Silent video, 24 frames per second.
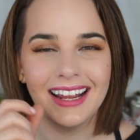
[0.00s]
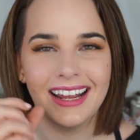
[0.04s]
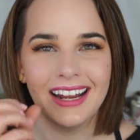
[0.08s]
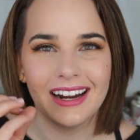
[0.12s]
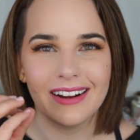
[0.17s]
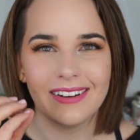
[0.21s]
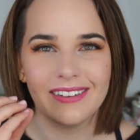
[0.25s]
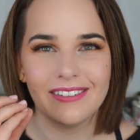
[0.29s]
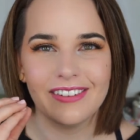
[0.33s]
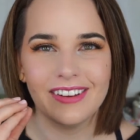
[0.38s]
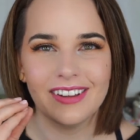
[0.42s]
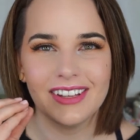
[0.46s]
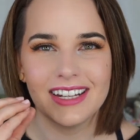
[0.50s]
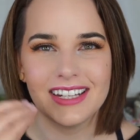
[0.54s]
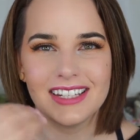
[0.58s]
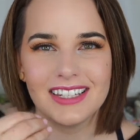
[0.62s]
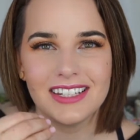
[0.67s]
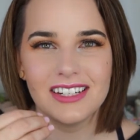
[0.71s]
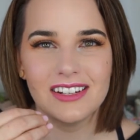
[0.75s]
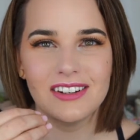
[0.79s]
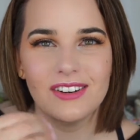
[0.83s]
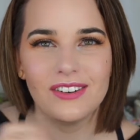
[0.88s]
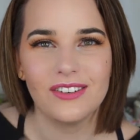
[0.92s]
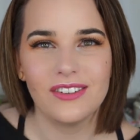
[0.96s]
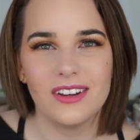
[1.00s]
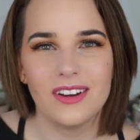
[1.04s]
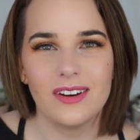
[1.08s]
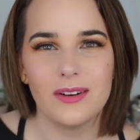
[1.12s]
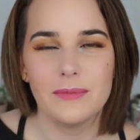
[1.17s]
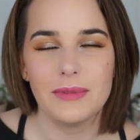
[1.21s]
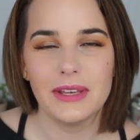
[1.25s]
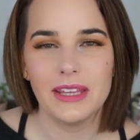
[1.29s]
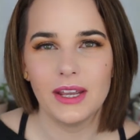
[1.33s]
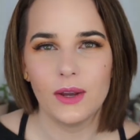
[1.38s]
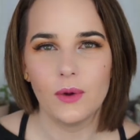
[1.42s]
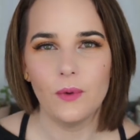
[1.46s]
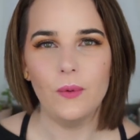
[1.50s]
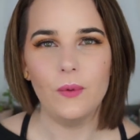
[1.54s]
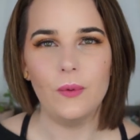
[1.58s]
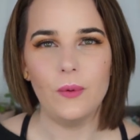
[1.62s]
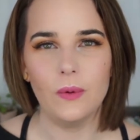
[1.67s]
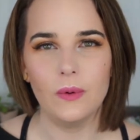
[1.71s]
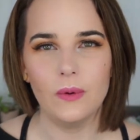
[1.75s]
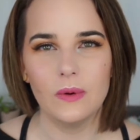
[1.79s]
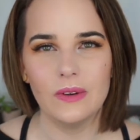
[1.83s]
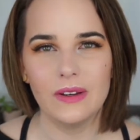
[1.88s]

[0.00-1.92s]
and I would feel that sticker there and be like, oh,